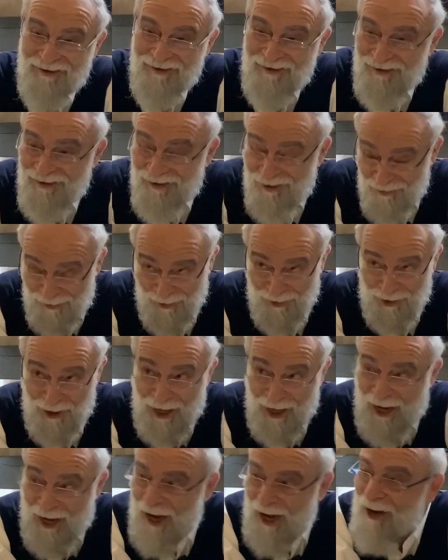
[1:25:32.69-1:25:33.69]
You really
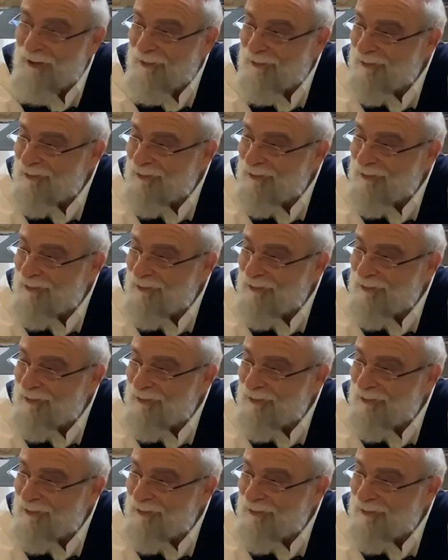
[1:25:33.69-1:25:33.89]
are?